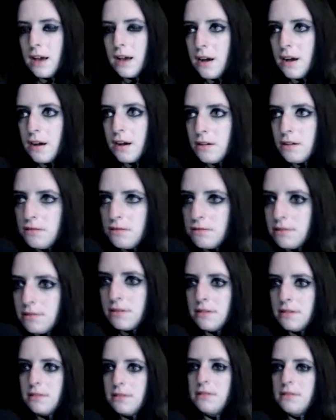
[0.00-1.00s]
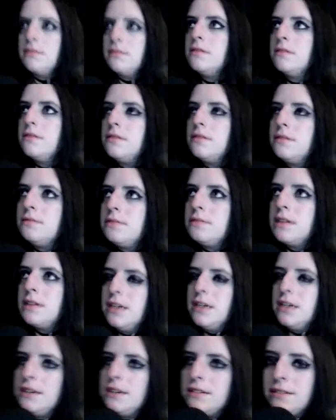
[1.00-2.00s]
Oh,
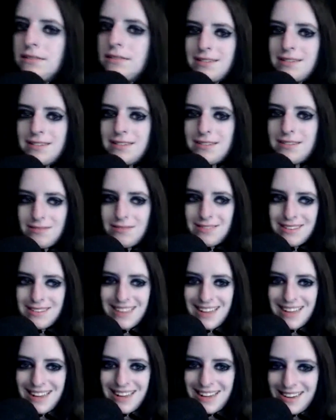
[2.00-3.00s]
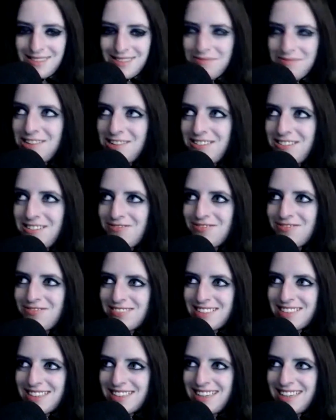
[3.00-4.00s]
wait. I gotta move.
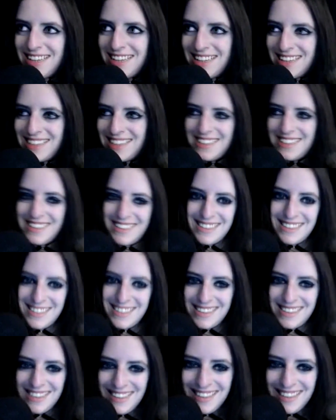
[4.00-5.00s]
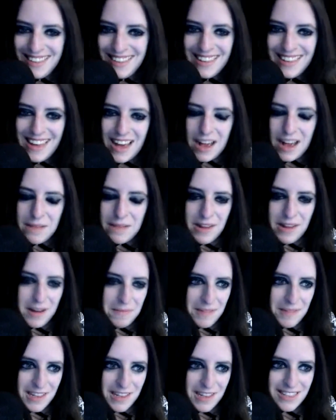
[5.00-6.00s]
I'm right
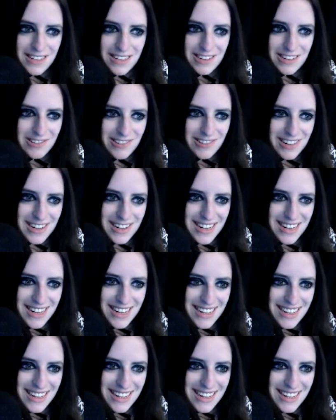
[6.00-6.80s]
by the door.